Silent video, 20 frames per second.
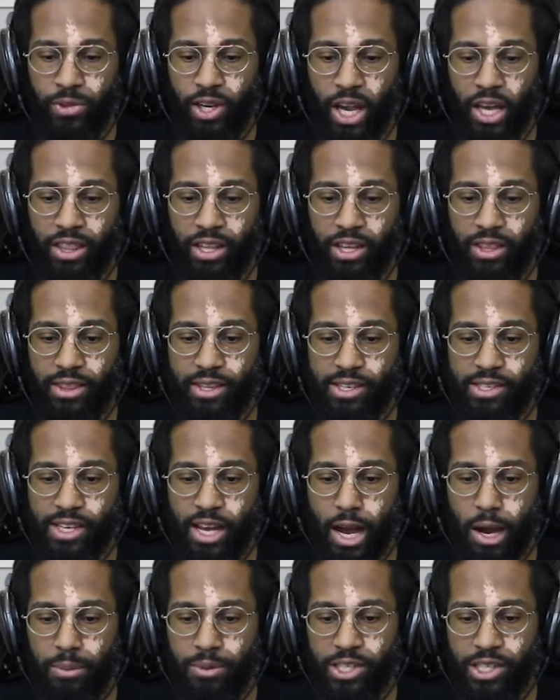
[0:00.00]
And then this
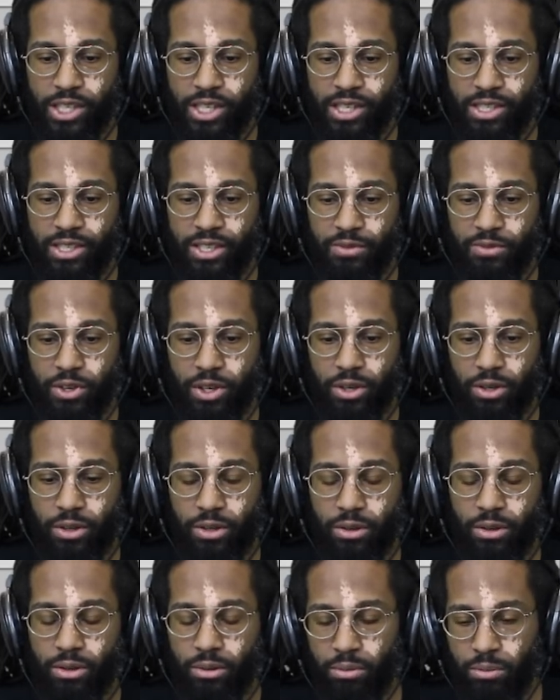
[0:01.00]
option is if you're
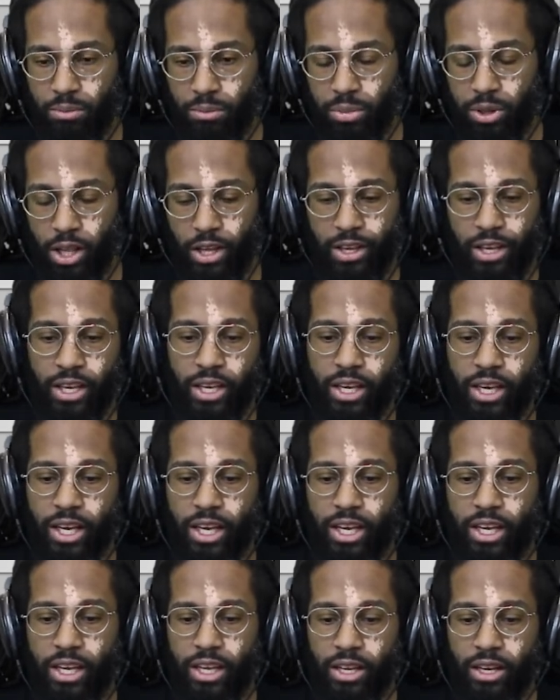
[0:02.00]
plugging
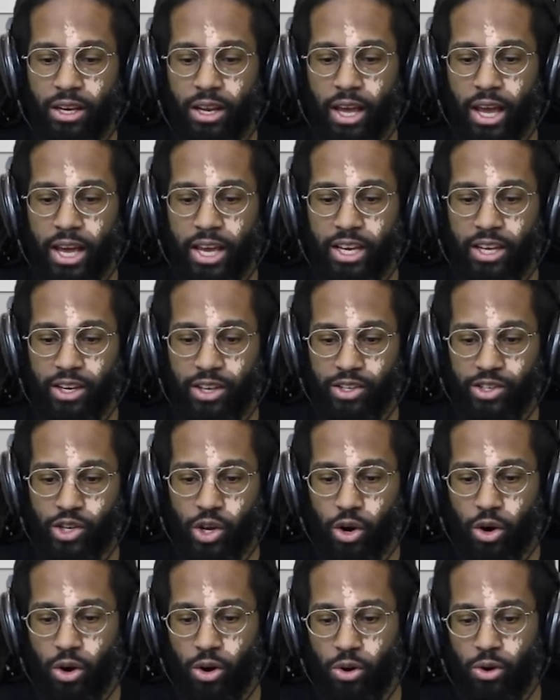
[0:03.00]
in a
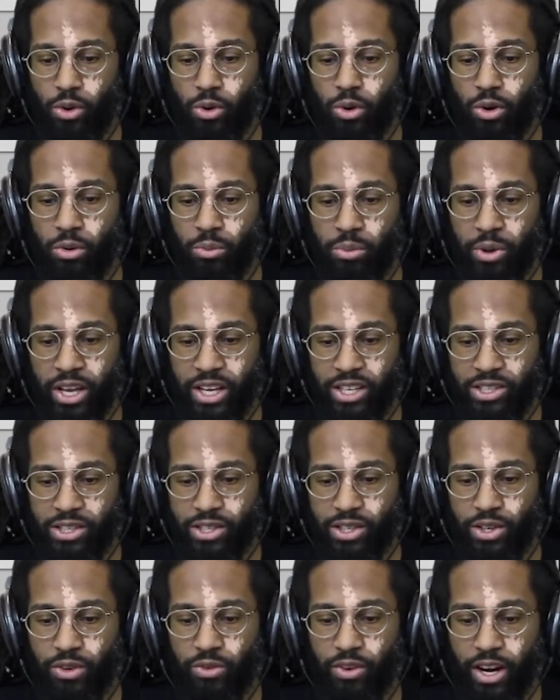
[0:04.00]
guitar or a bass
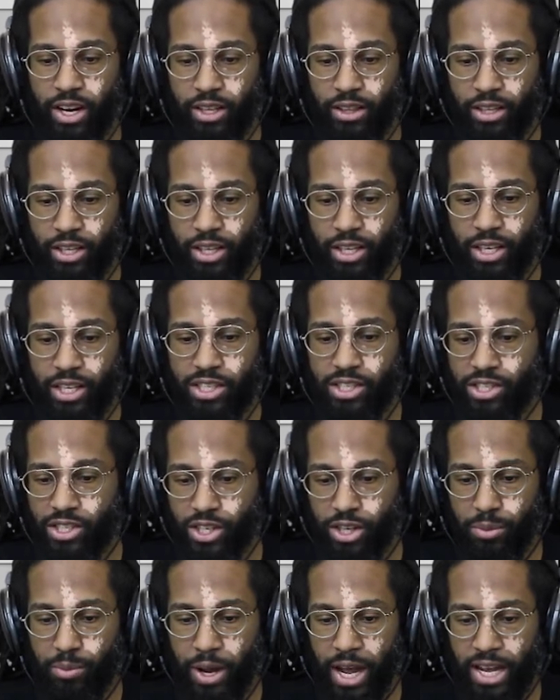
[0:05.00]
directly into
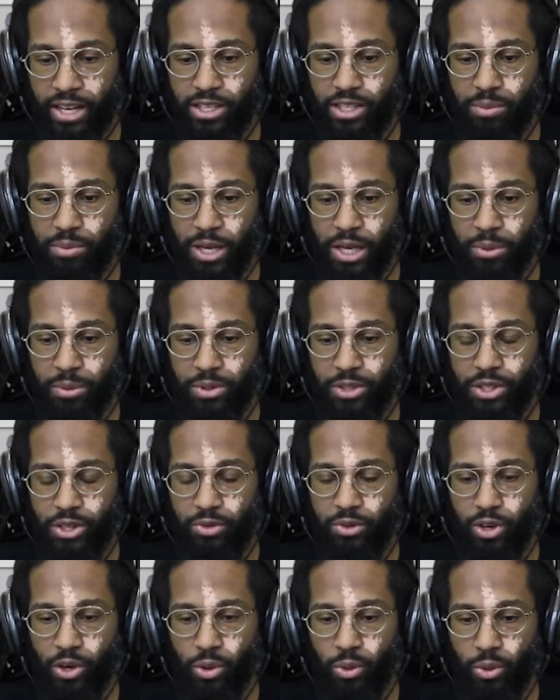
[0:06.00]
your Mac to be able to
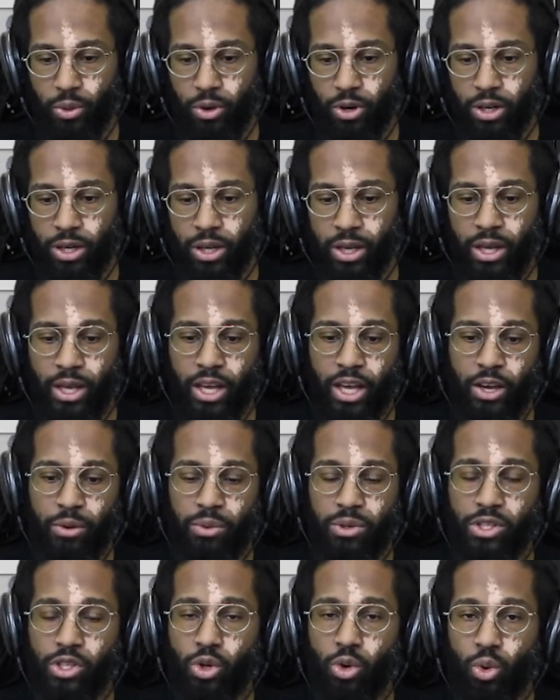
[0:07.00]
record. And
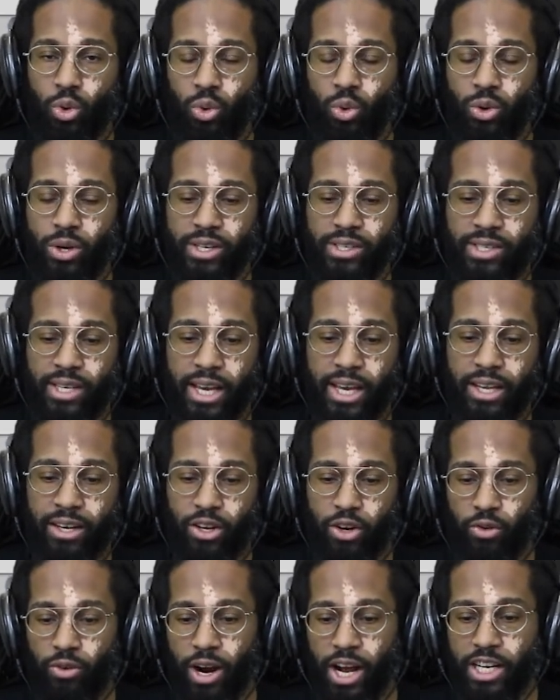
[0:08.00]
what's cool is that
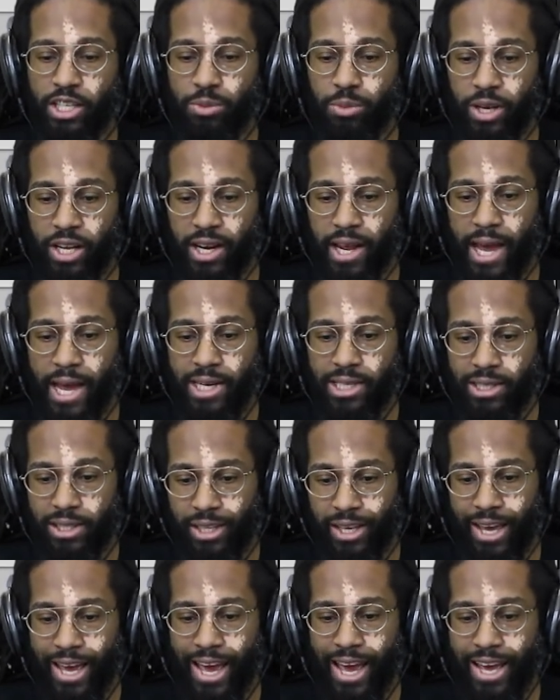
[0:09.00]
GarageBand
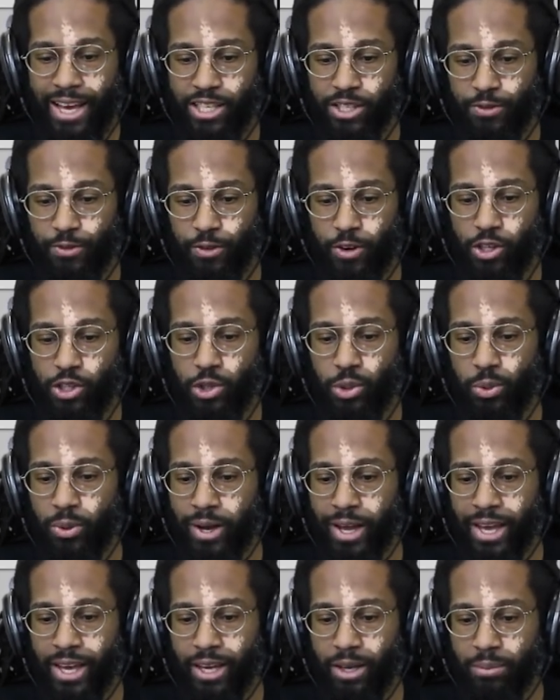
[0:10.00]
actually has virtual
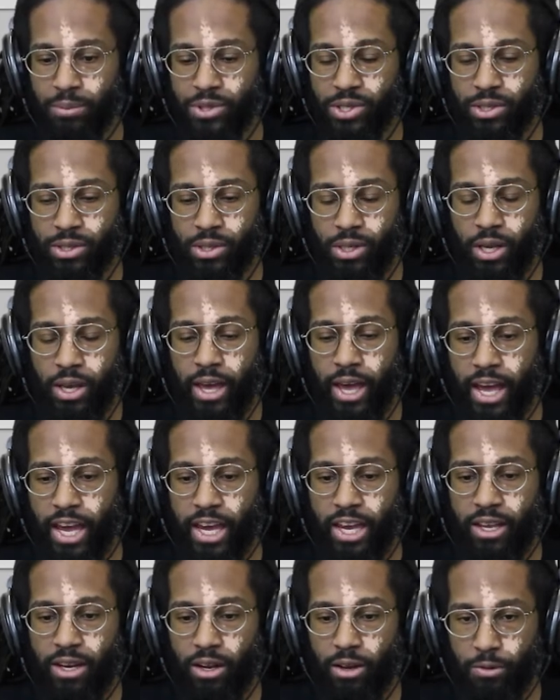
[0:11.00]
amps
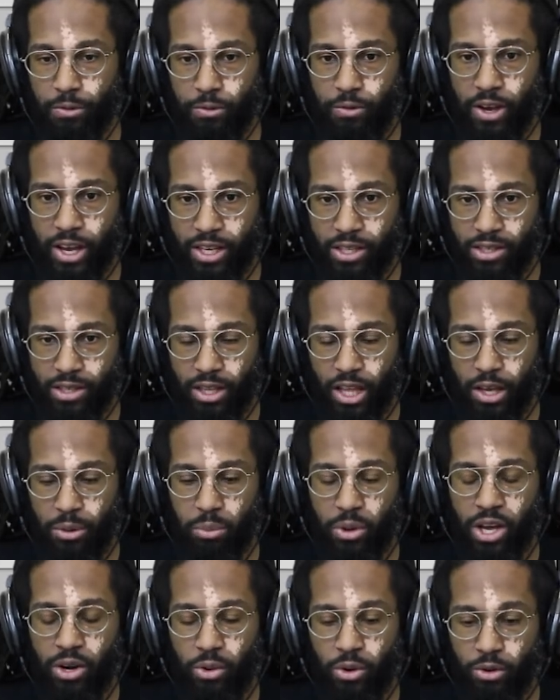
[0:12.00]
and effects like
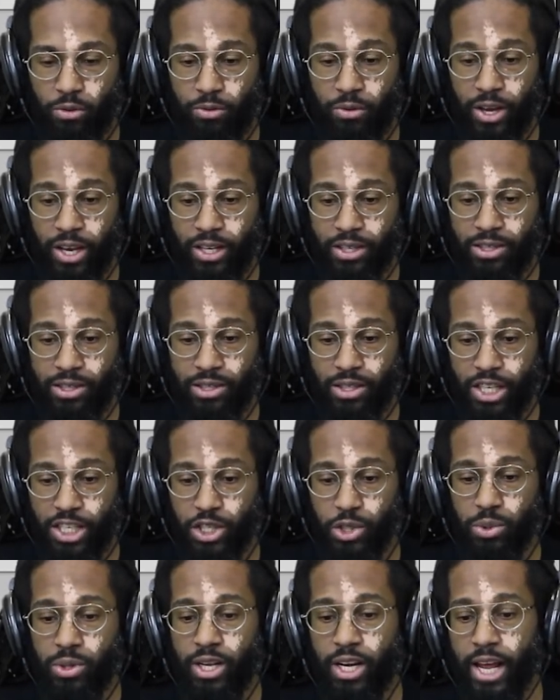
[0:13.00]
pedal effects that
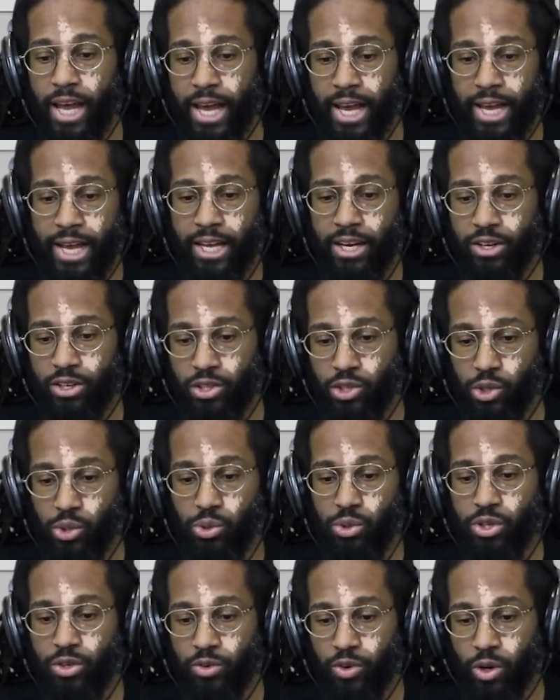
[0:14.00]
you can add to
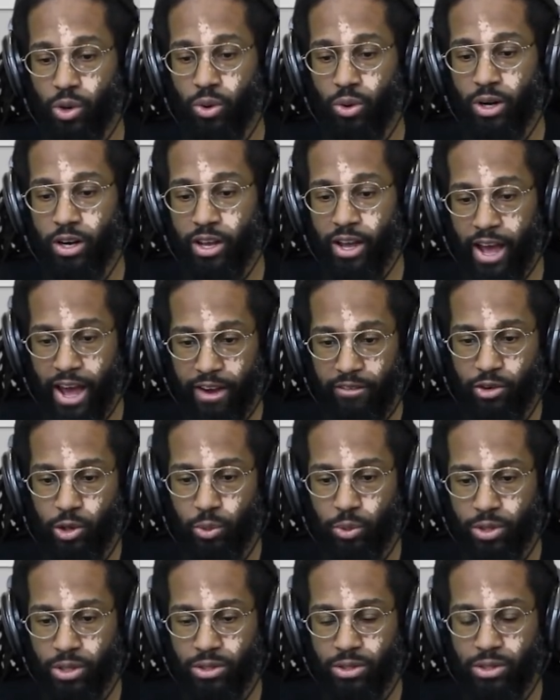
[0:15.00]
your recording
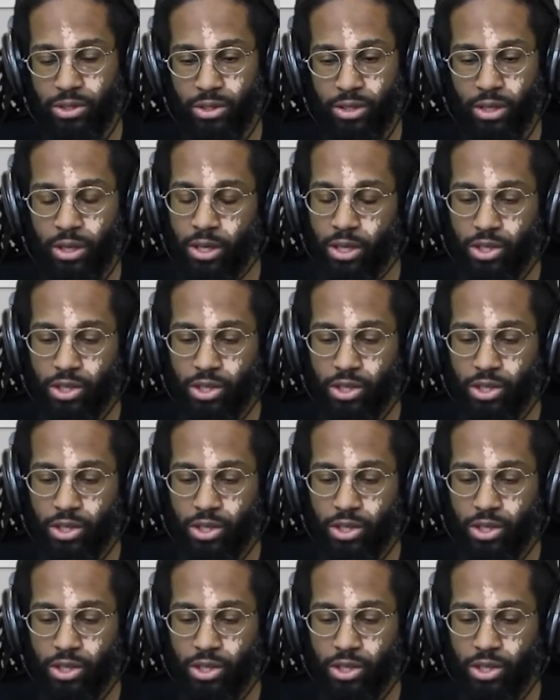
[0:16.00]
afterwards.